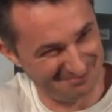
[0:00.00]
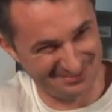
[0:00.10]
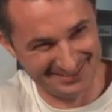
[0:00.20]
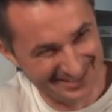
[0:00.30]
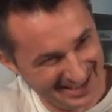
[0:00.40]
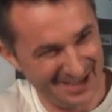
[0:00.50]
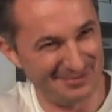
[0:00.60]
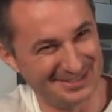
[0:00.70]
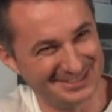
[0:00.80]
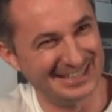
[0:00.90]
and I
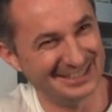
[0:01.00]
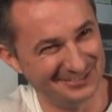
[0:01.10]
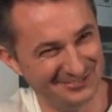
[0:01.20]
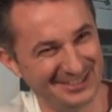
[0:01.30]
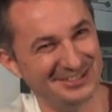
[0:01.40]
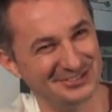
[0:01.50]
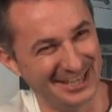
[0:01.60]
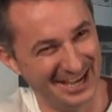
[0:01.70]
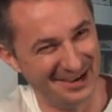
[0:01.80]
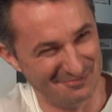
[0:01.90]
better take the video
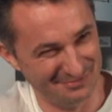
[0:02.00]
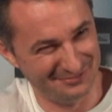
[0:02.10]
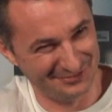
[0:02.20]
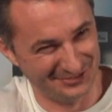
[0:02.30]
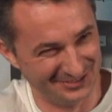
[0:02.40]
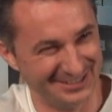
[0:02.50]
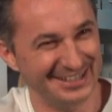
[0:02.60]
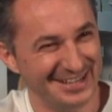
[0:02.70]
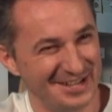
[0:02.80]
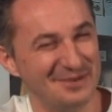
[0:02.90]
down before
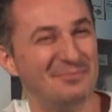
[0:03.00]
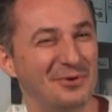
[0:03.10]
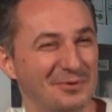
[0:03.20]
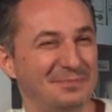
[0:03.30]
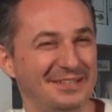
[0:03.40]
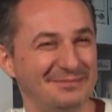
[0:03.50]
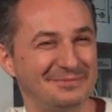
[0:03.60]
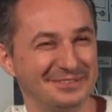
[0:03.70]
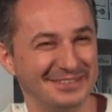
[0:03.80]
more people,